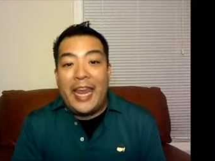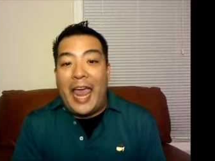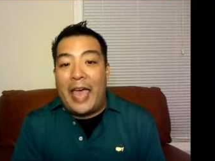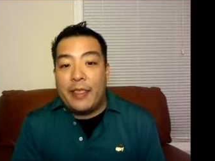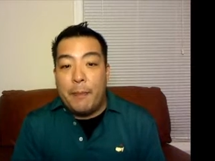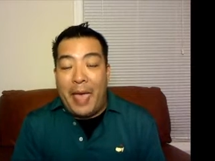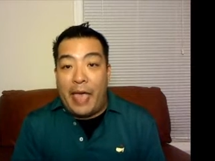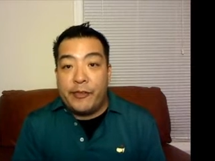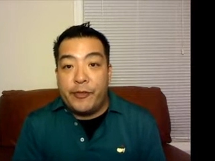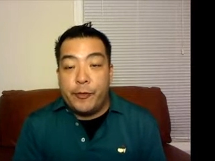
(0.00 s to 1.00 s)
and at the
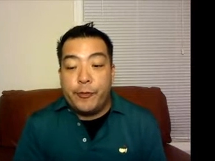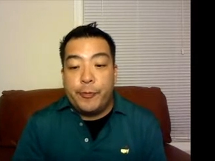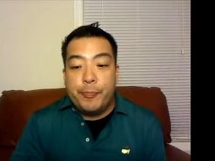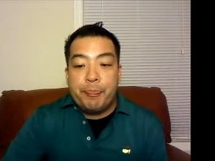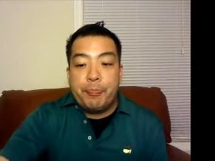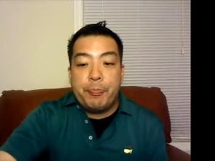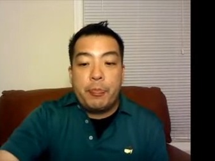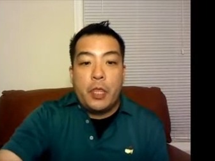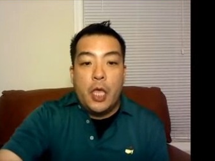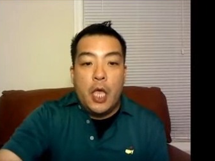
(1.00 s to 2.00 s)
Masters.
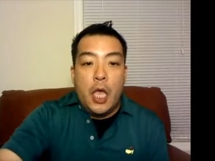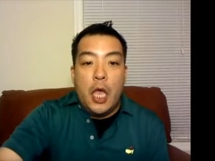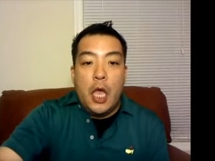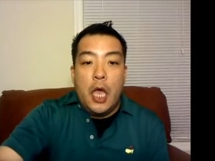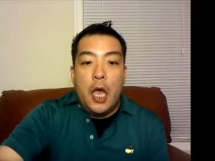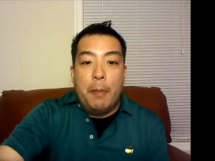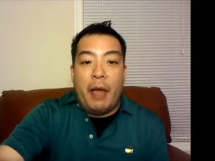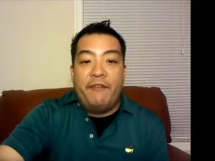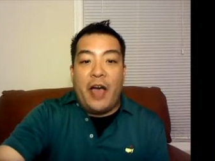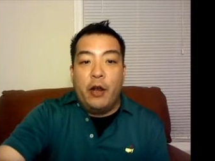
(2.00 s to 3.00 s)

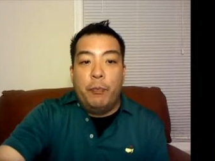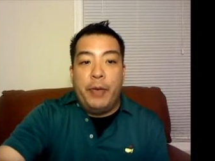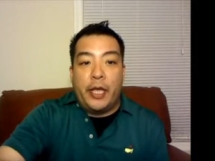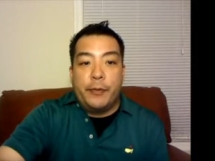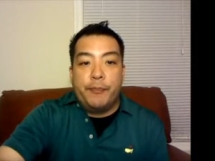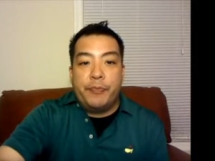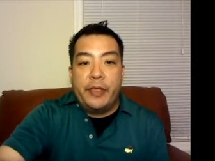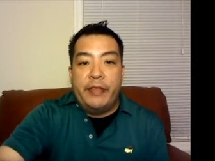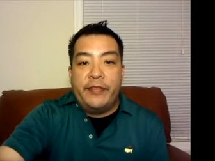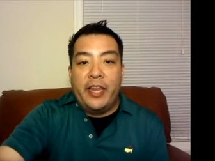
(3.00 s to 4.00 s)
My final pick.
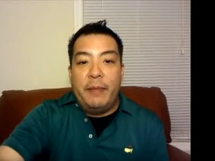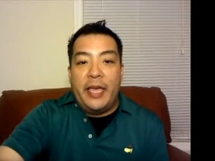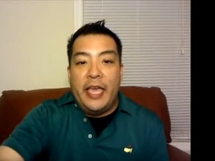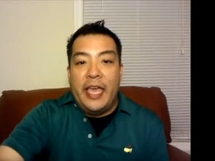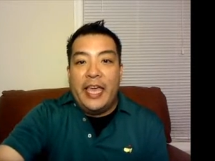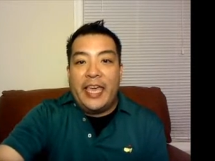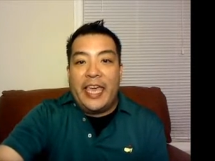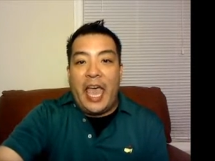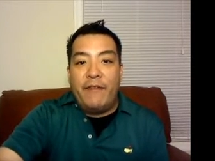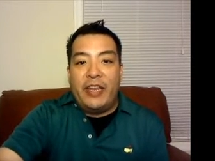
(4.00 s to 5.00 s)
It's going to be
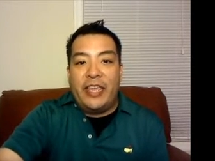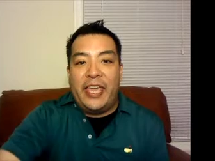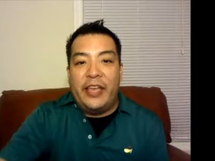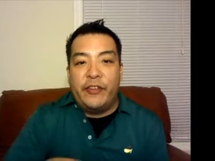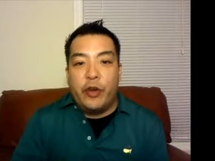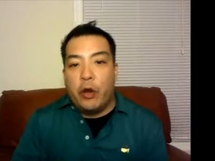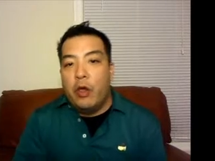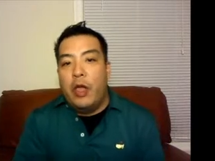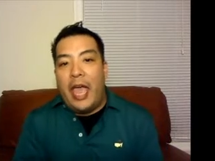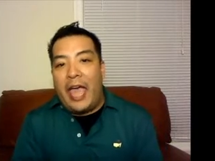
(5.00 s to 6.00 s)
Kevin Kisner
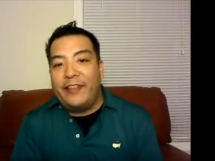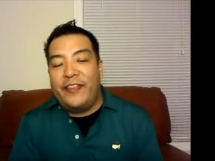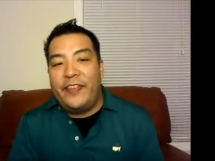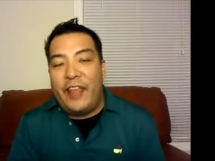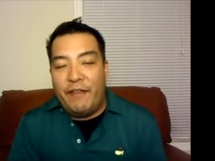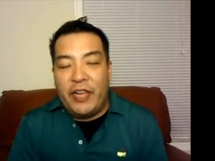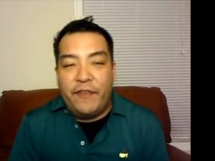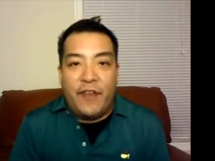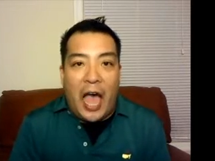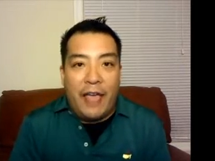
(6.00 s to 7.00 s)
at
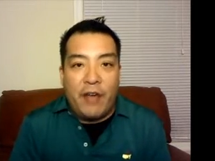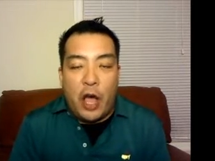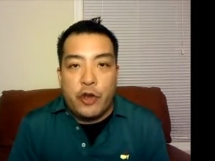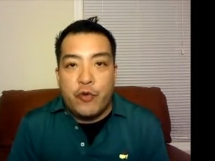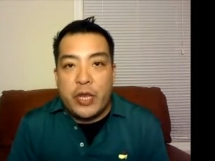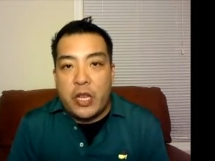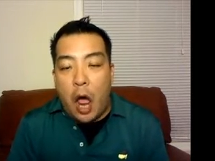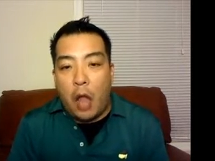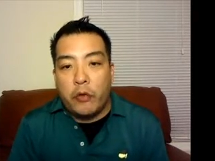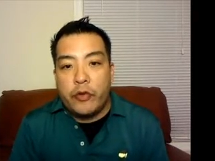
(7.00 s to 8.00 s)

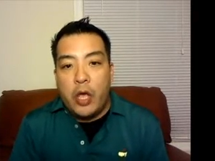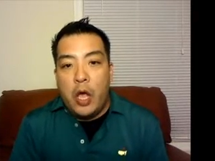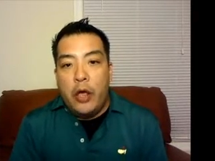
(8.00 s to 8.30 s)
$7,500.